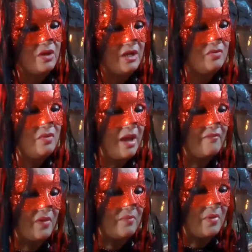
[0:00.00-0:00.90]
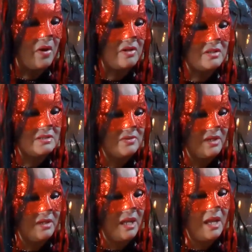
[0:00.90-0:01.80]
I do have them marked. So
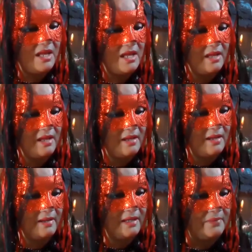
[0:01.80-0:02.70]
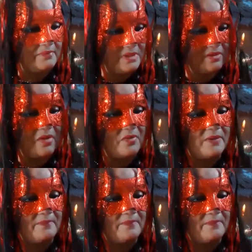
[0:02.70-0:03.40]
yeah, there that.